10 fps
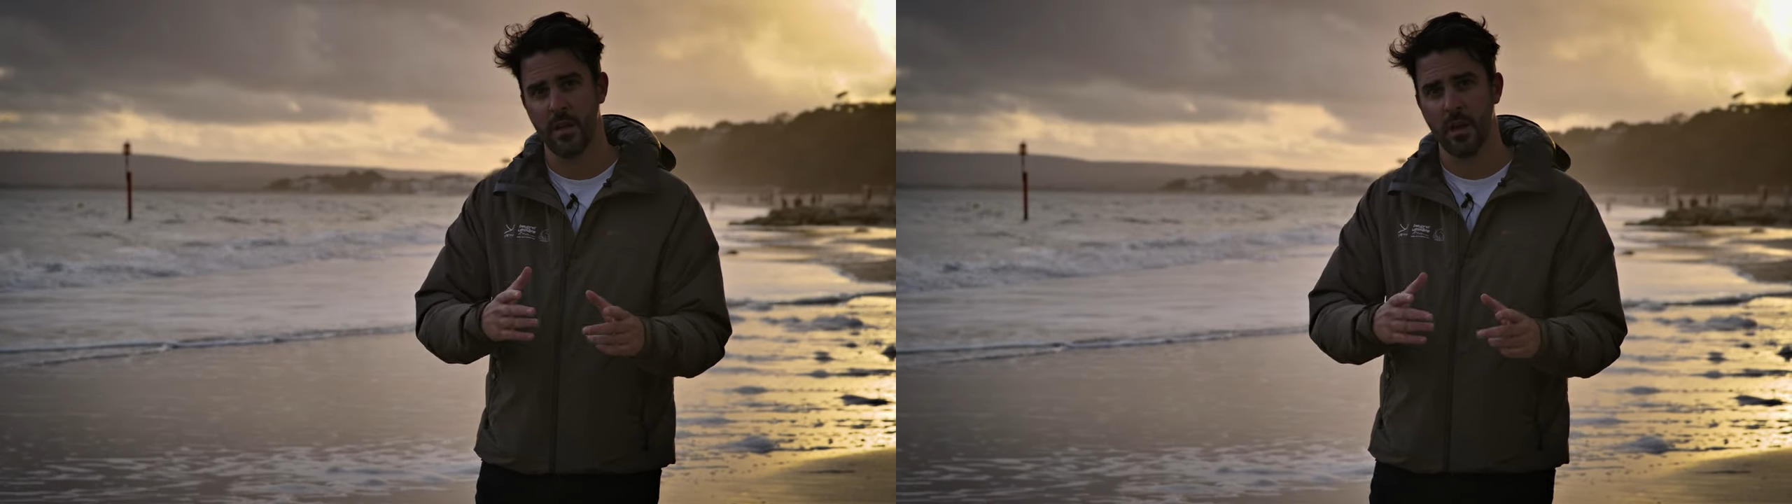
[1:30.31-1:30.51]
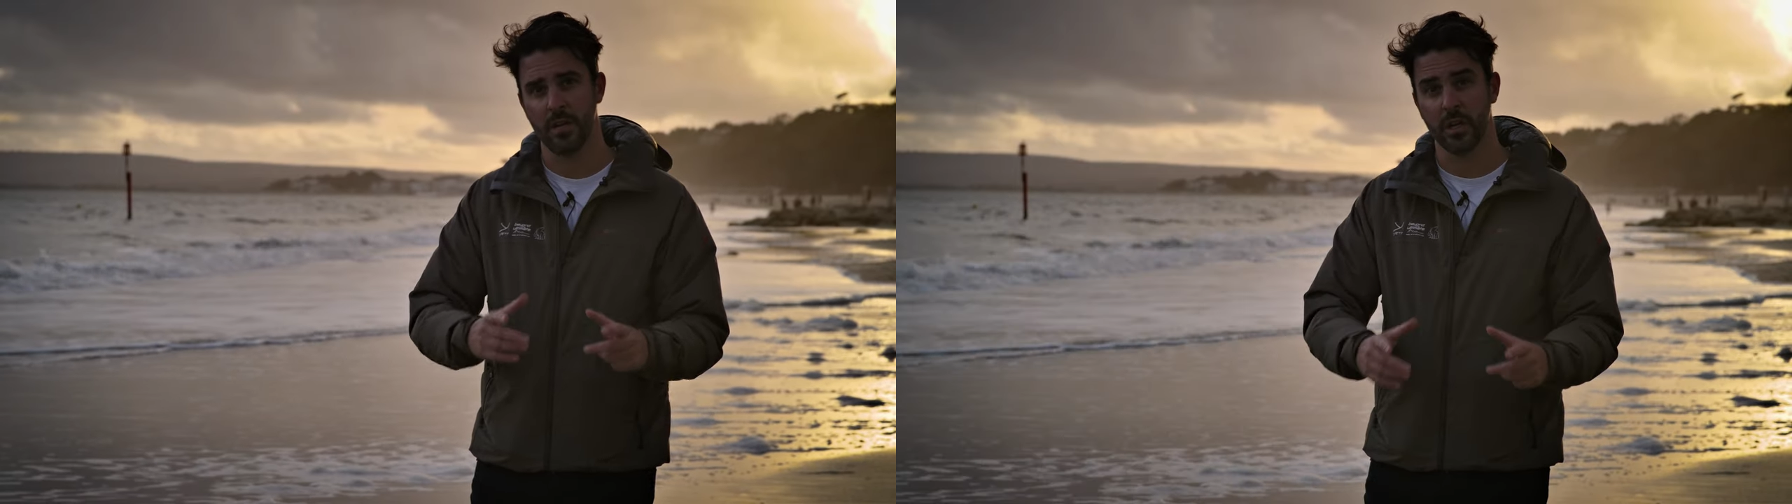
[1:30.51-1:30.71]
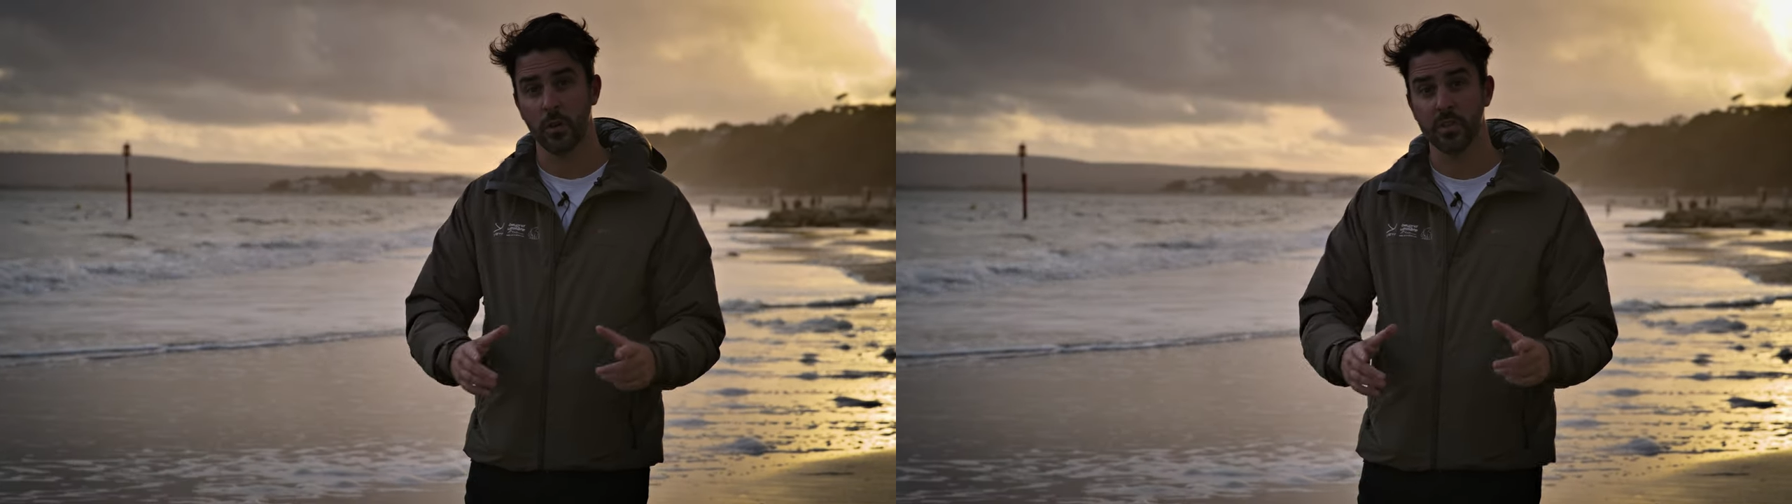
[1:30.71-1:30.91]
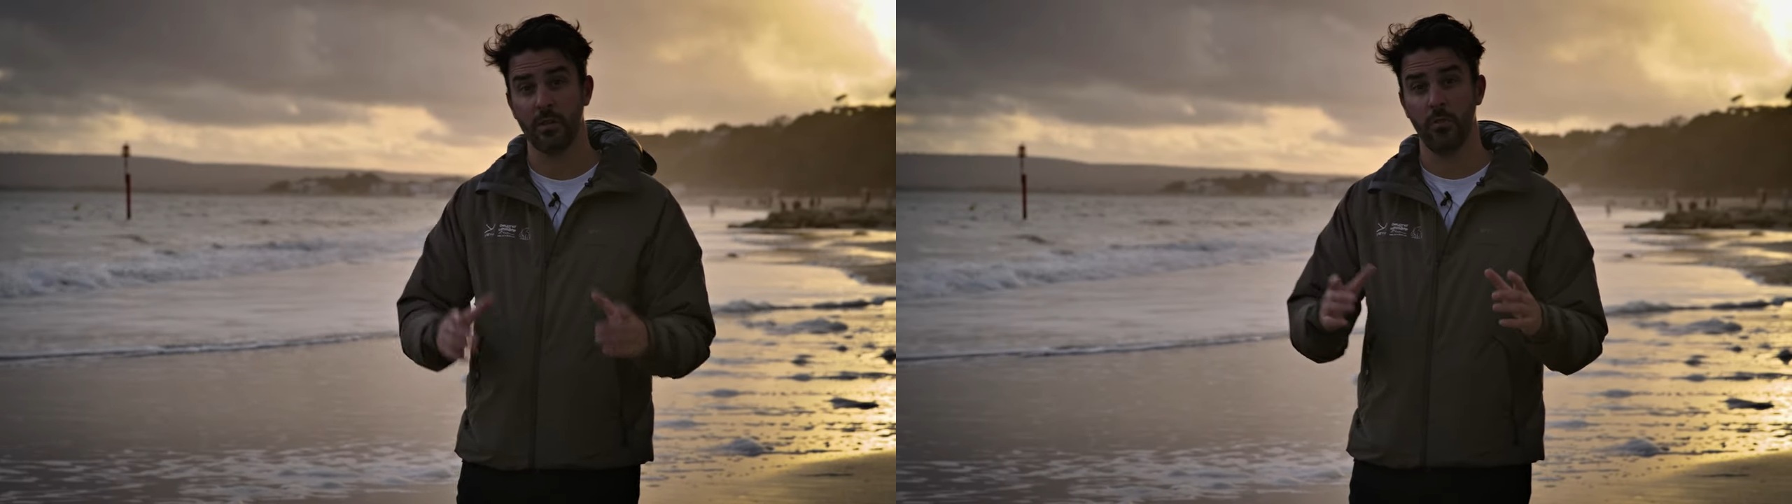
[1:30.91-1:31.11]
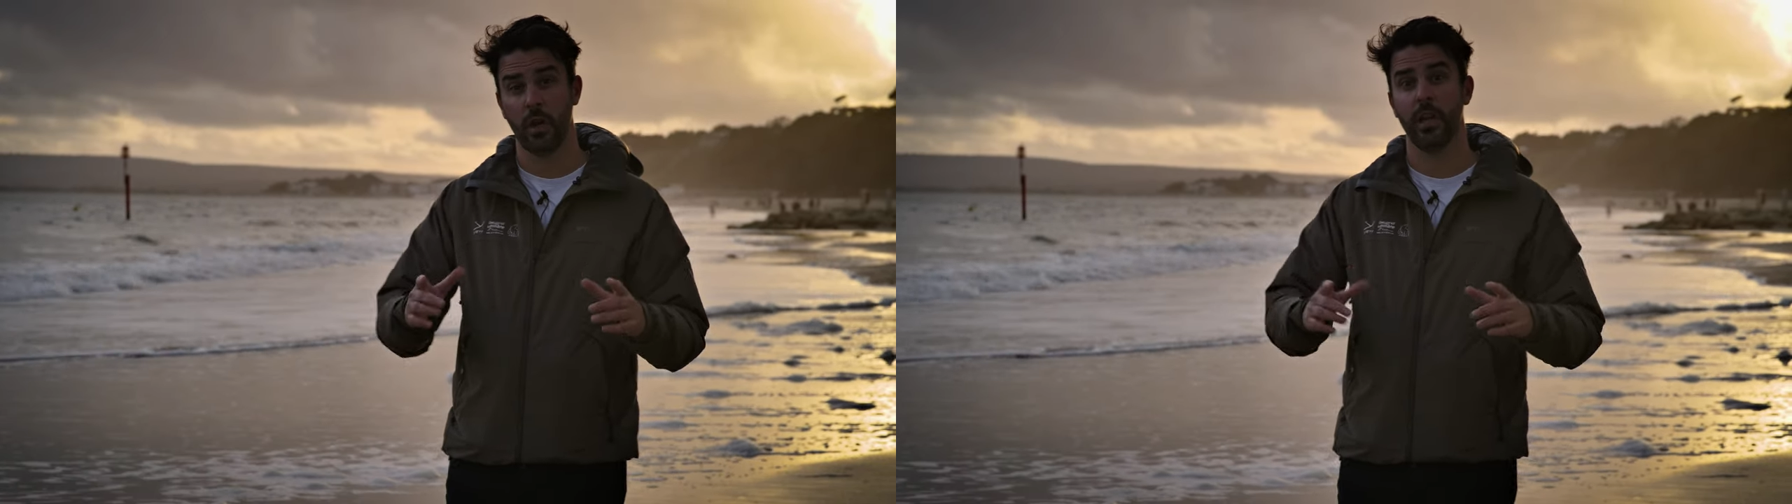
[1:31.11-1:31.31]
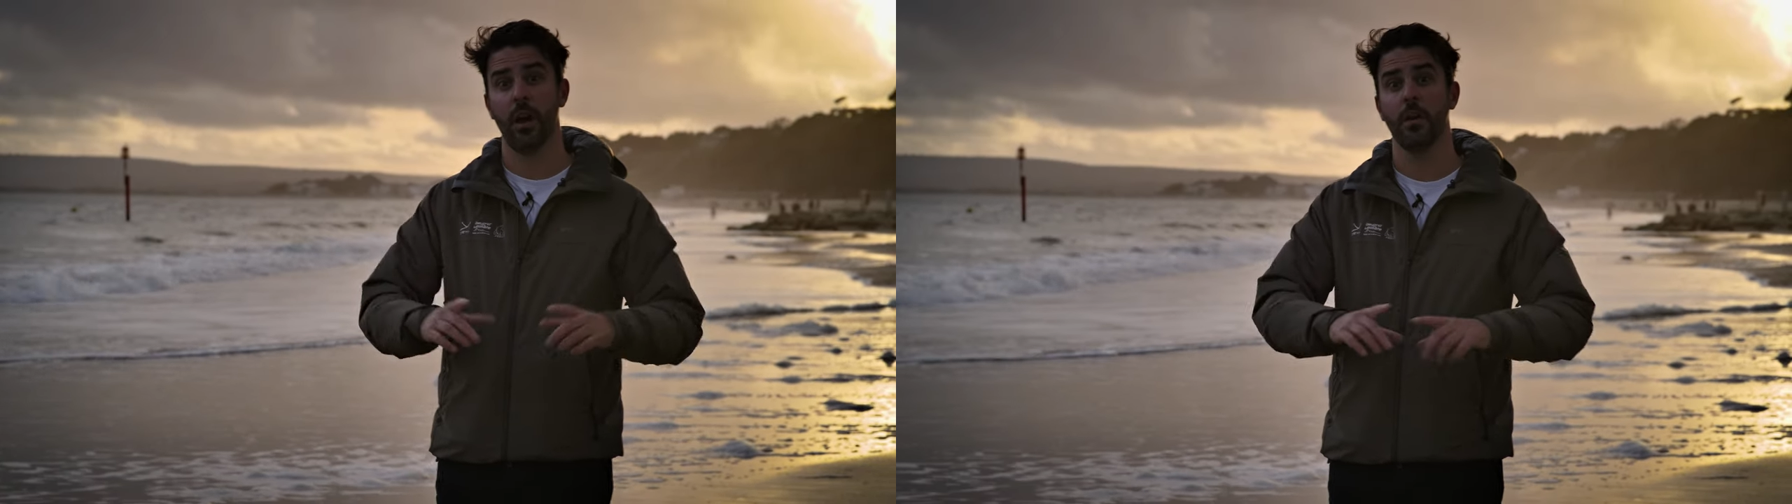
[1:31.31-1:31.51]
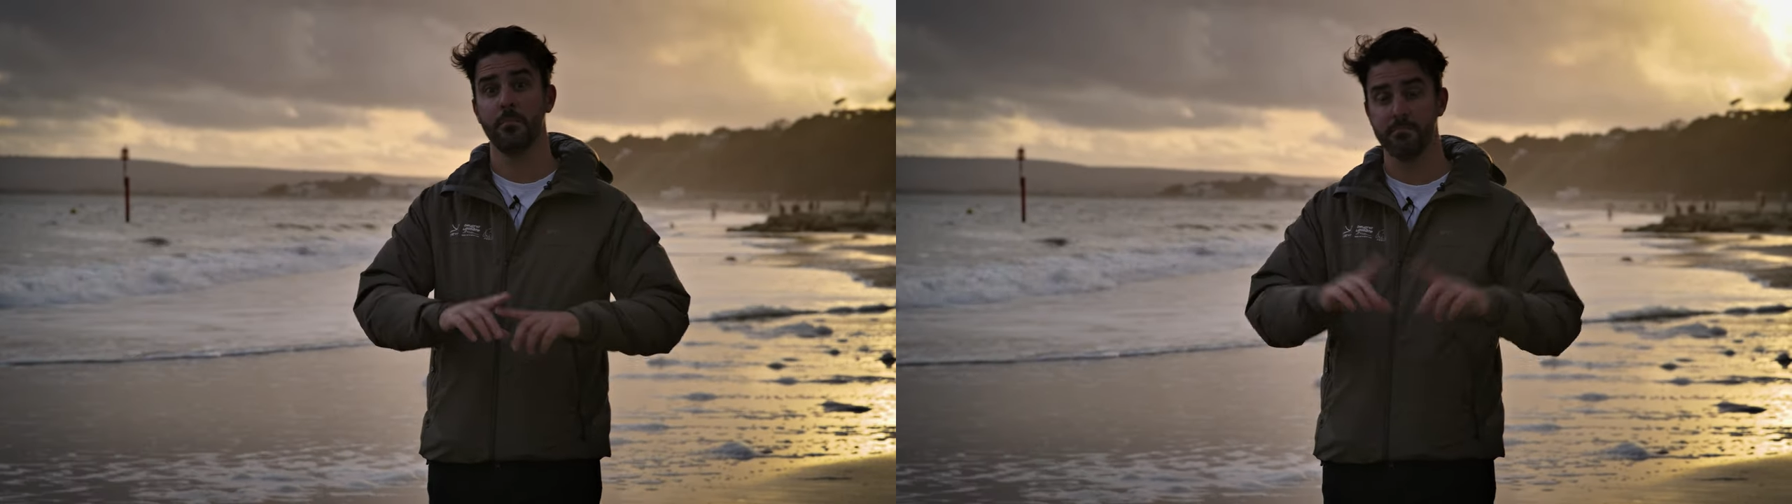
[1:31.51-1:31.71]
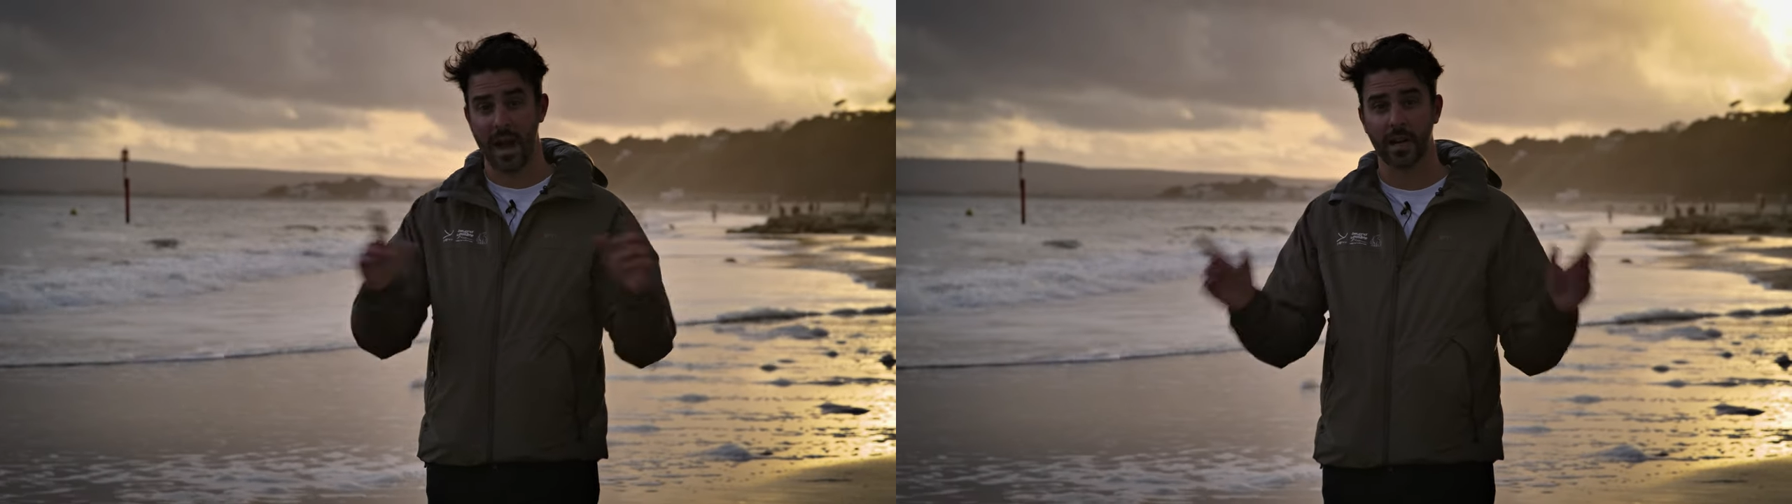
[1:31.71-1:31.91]
but you could also look at it on a
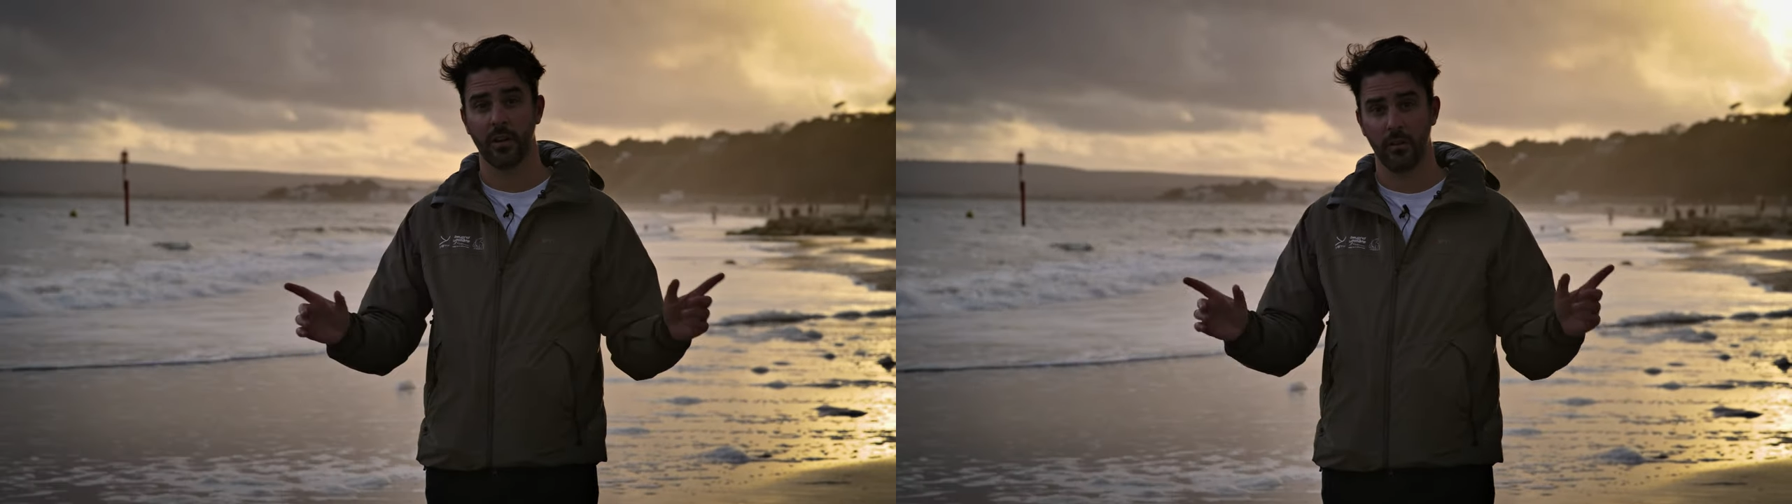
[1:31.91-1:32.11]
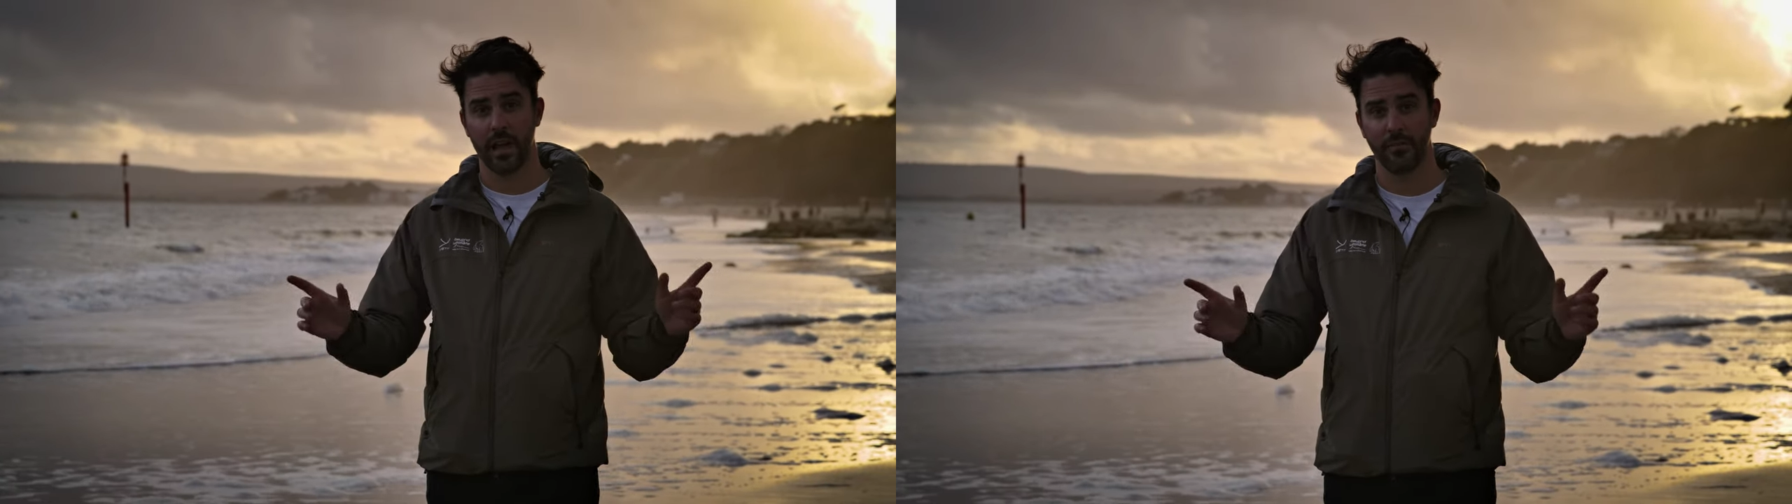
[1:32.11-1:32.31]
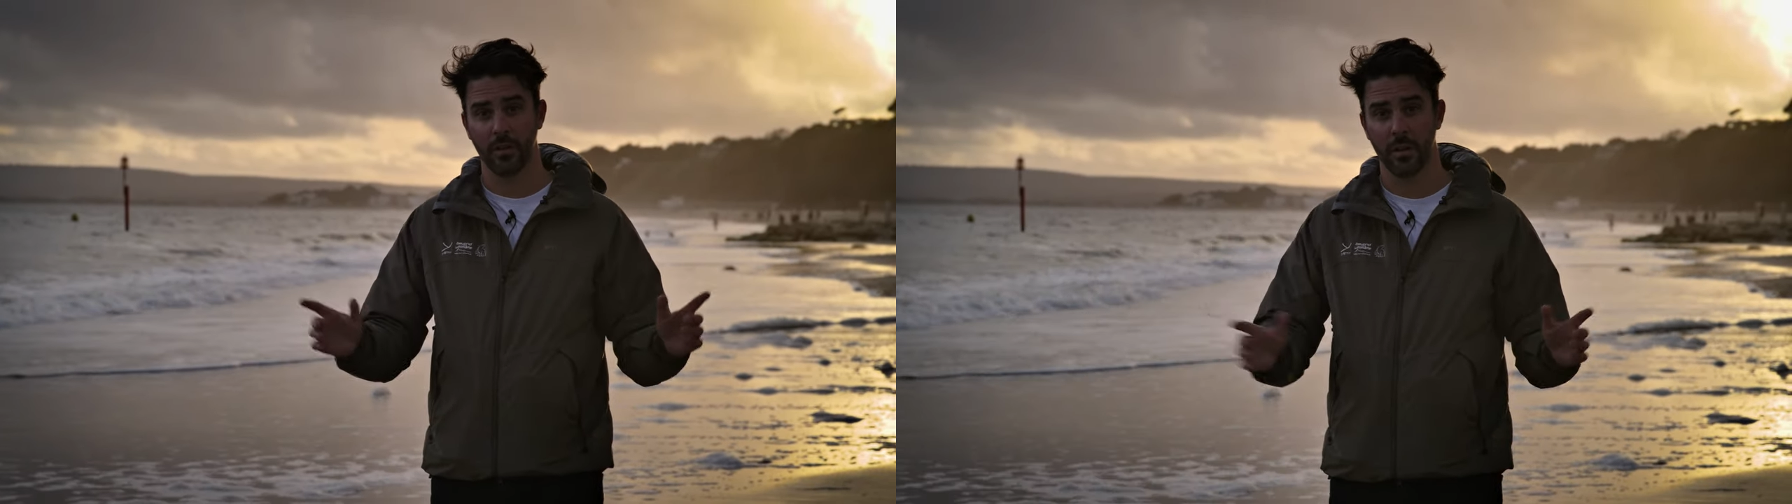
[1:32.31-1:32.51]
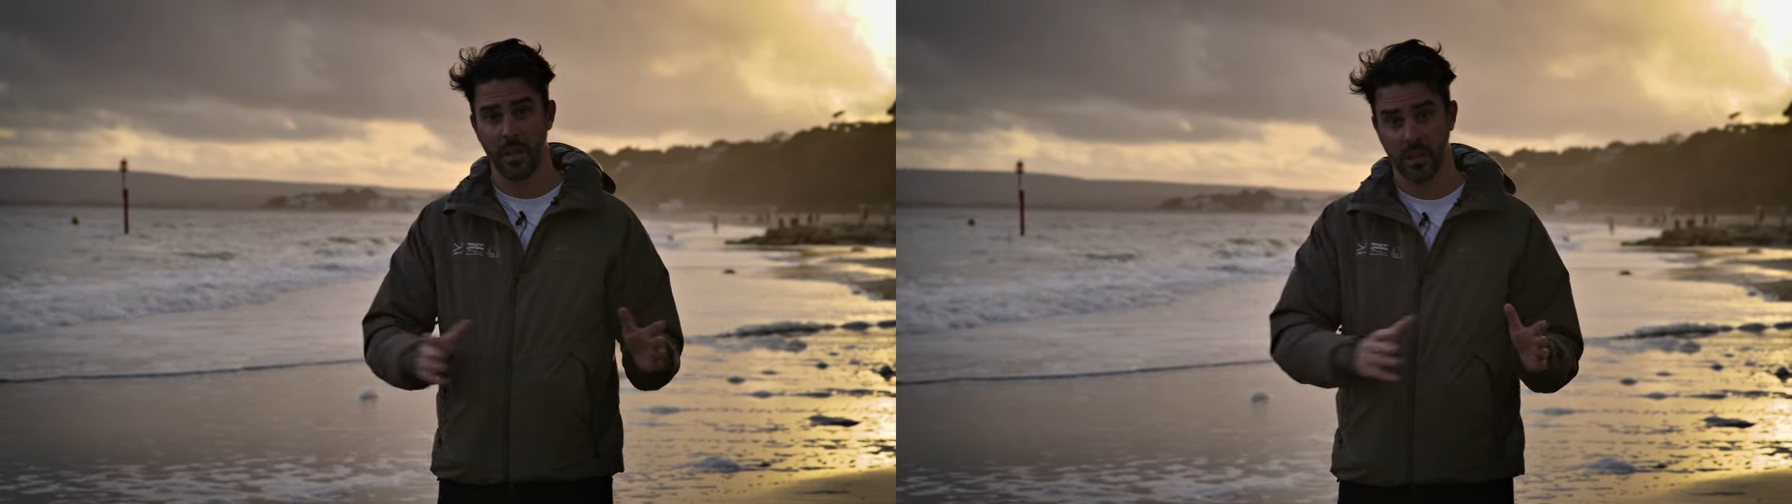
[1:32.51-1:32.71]
macro level.